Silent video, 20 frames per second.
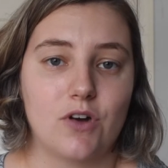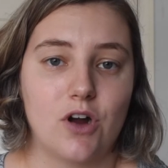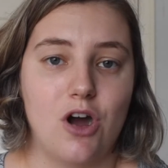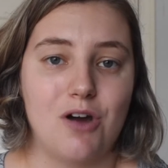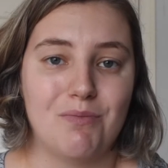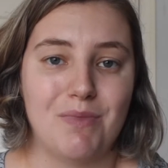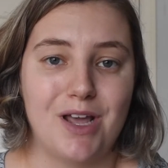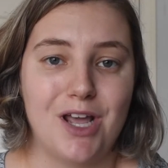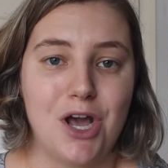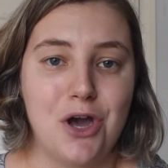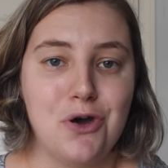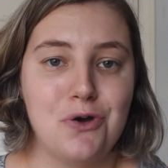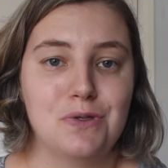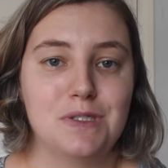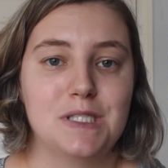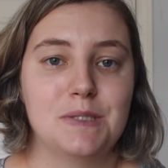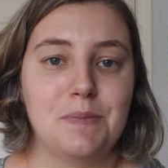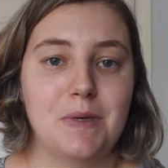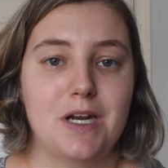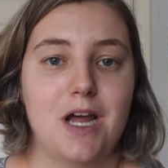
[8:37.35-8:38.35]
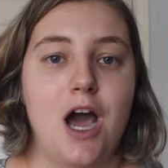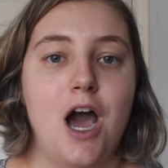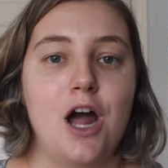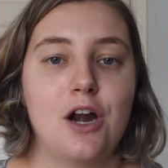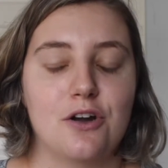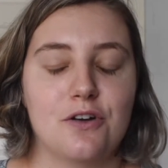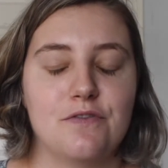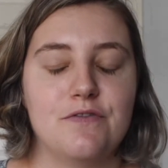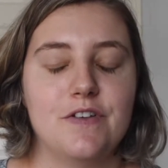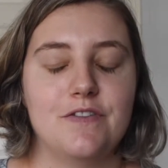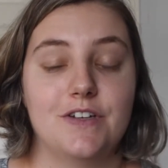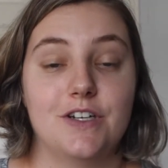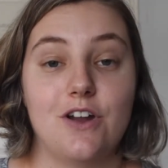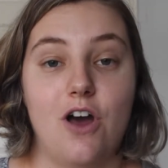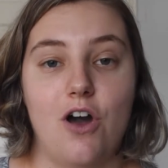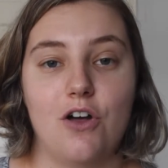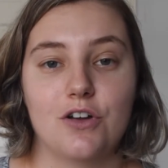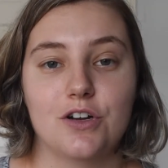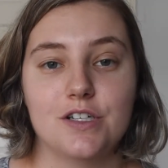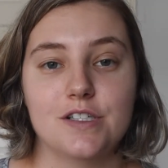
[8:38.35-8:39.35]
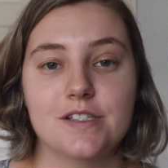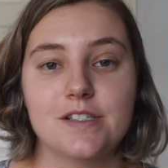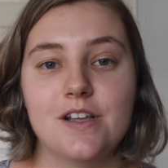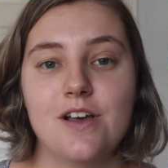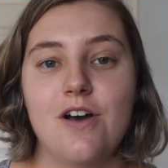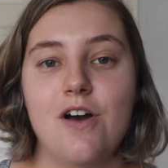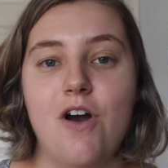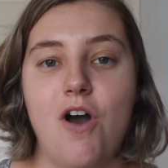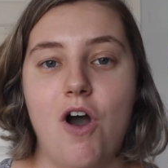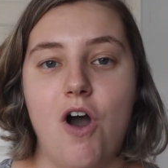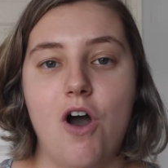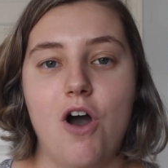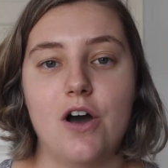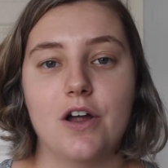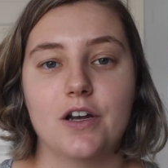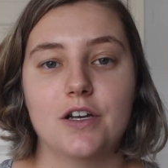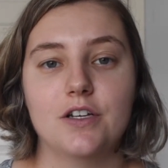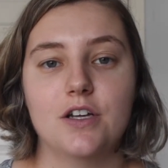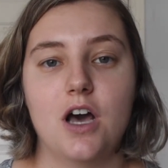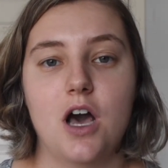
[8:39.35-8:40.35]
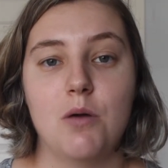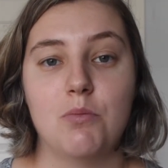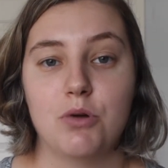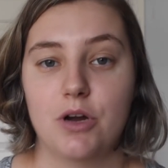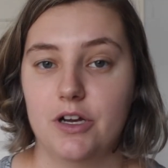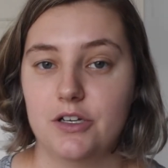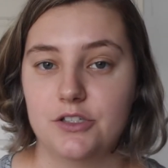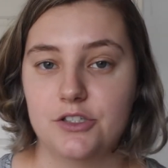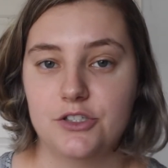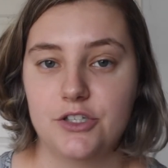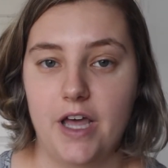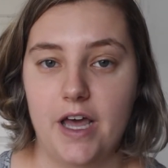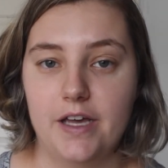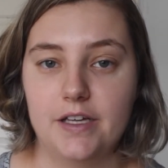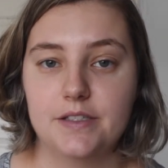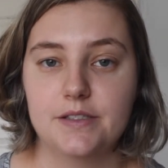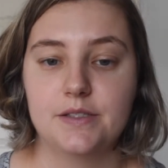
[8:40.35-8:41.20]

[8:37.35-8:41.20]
on my own spend $150 on a brush set.